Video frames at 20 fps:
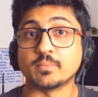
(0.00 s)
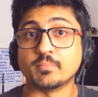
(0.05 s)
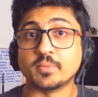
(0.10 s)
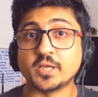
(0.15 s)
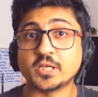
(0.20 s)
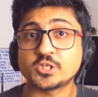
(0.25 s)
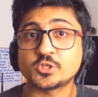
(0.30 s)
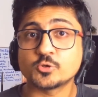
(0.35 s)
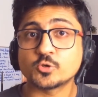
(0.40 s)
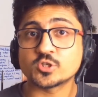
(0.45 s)
then
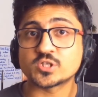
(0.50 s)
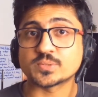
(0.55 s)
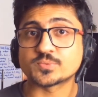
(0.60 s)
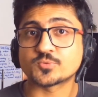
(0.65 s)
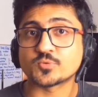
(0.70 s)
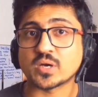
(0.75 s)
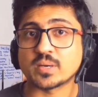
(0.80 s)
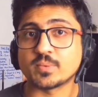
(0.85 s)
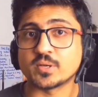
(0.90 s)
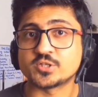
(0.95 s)
make sure to
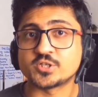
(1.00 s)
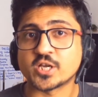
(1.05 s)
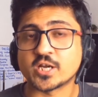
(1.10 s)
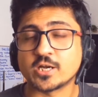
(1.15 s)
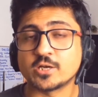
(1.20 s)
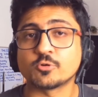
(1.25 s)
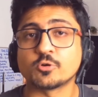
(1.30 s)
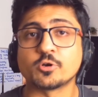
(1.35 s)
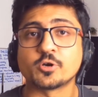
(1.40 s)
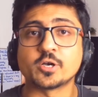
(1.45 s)
subscribe our
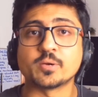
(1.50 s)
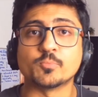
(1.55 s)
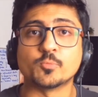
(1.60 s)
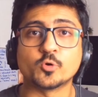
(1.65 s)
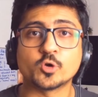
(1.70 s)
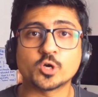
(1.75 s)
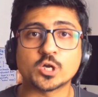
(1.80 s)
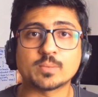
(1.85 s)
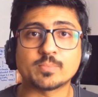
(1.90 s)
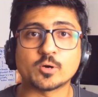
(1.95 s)
channel to
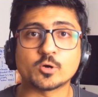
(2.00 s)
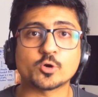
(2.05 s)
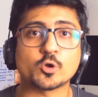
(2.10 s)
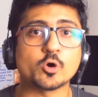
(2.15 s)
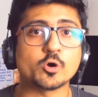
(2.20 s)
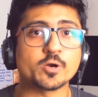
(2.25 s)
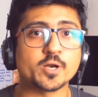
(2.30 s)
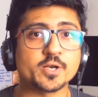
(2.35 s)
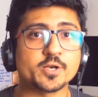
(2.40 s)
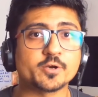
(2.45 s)
learn more
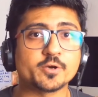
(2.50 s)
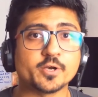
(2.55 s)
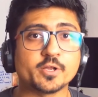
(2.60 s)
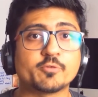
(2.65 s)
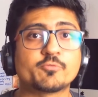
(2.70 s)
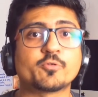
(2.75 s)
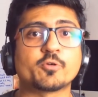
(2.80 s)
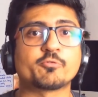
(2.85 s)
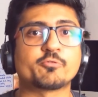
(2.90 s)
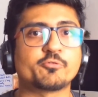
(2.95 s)
about online
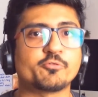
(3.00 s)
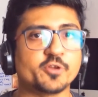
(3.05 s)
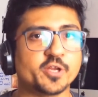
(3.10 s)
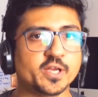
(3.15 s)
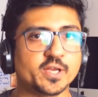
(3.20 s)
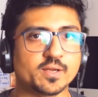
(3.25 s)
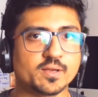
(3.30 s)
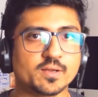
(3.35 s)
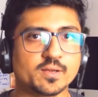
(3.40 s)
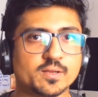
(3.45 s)
earning for
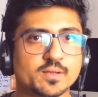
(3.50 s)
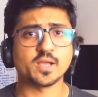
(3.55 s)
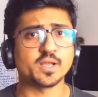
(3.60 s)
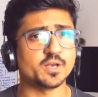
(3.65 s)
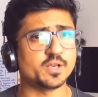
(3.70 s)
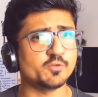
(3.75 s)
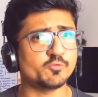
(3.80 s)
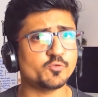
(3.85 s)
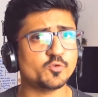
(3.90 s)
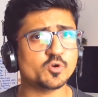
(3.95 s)
free.
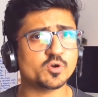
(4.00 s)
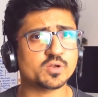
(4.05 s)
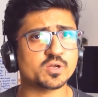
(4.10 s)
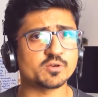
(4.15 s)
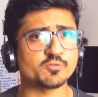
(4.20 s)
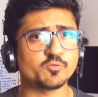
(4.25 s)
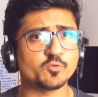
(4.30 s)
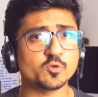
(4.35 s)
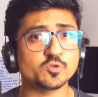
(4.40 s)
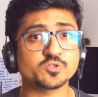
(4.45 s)
And if you're
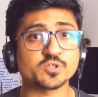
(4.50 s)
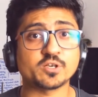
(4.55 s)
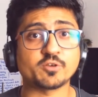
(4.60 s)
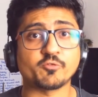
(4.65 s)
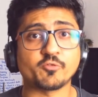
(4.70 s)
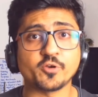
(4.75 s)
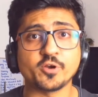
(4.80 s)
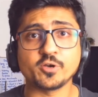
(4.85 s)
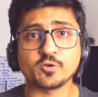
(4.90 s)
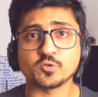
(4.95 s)
confused
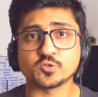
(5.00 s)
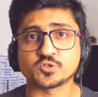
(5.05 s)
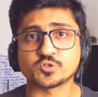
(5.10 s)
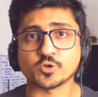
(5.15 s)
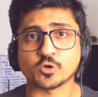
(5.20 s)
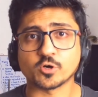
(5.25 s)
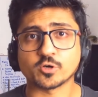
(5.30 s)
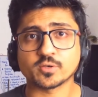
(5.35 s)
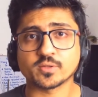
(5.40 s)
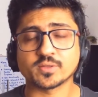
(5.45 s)
at where to
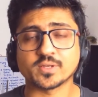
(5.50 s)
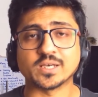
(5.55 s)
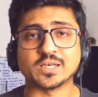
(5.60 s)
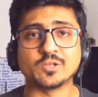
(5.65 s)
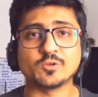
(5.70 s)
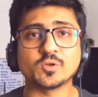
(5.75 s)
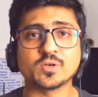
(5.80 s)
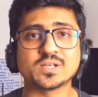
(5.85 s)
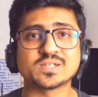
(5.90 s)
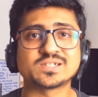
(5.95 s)
start,
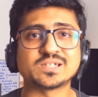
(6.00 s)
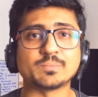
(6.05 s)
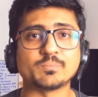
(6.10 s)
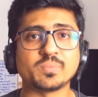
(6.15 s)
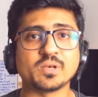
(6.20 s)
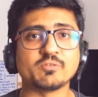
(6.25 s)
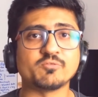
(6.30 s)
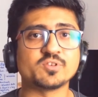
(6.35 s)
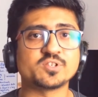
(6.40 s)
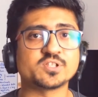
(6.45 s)
then you can just
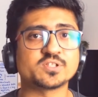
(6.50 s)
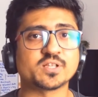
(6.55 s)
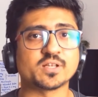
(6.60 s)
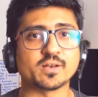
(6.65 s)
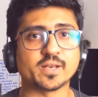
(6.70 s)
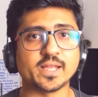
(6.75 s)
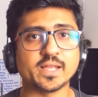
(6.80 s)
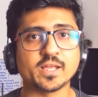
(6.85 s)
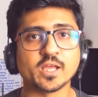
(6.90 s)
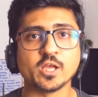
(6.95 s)
simply visit
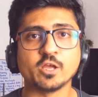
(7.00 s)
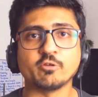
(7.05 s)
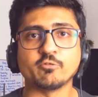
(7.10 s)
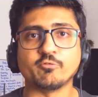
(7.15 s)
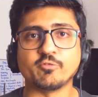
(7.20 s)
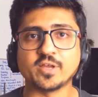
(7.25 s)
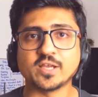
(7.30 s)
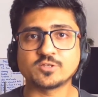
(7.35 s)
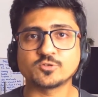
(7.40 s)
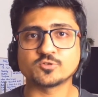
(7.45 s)
the link
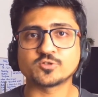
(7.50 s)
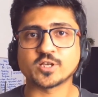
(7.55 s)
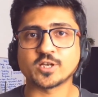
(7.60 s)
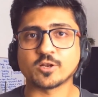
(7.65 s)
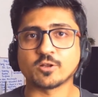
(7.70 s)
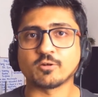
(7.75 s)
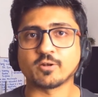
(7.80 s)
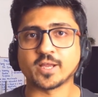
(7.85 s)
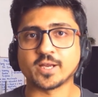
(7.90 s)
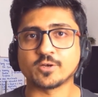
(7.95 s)
ways to
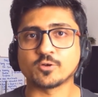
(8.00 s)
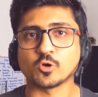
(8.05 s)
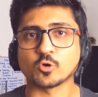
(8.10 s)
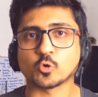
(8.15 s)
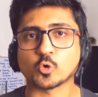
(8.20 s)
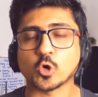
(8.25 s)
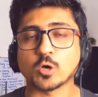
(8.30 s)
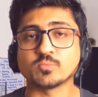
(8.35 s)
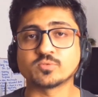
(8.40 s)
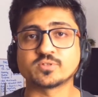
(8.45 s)
sell online
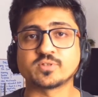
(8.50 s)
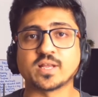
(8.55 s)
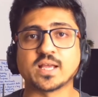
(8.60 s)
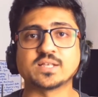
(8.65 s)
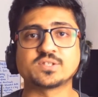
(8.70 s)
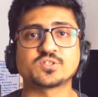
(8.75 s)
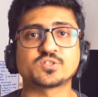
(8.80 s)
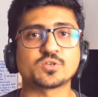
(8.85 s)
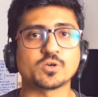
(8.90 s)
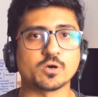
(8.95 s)
dot com slash